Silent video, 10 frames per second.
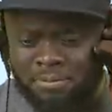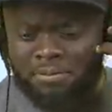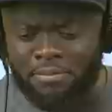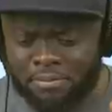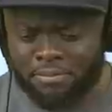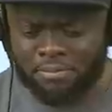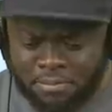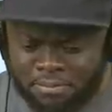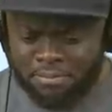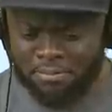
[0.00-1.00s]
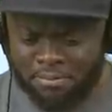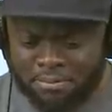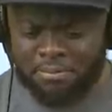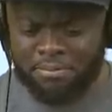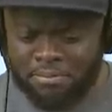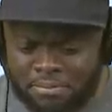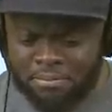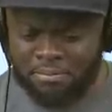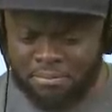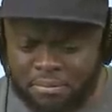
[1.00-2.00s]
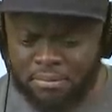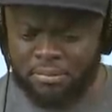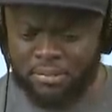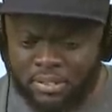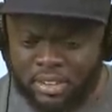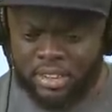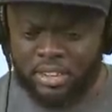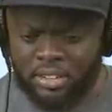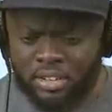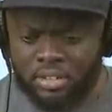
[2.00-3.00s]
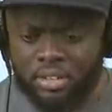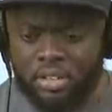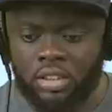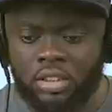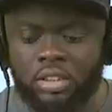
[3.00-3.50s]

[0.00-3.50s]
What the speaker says: Hey, this will be comedy. Get away with your basket mouth.